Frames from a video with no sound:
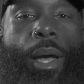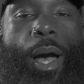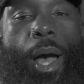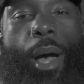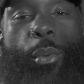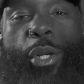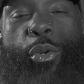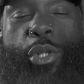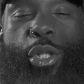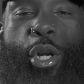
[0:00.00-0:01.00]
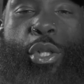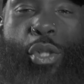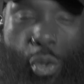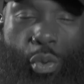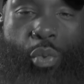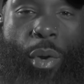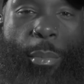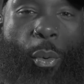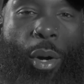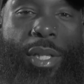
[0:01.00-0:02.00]
Hi, what it do? It's your dirty Zeus
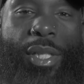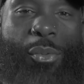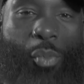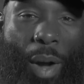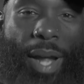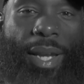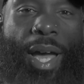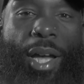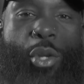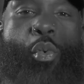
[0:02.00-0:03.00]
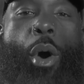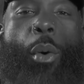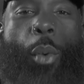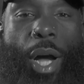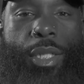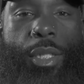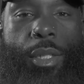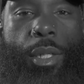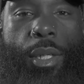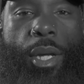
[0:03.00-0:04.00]
Rebelwaters, and right now you are watching
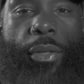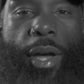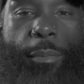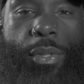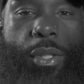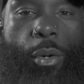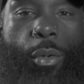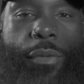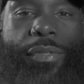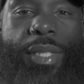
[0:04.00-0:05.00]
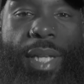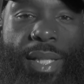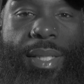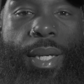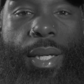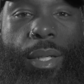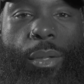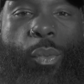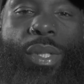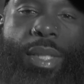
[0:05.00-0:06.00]
another episode of 16
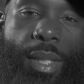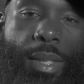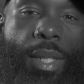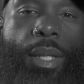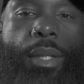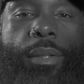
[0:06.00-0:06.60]
with 16.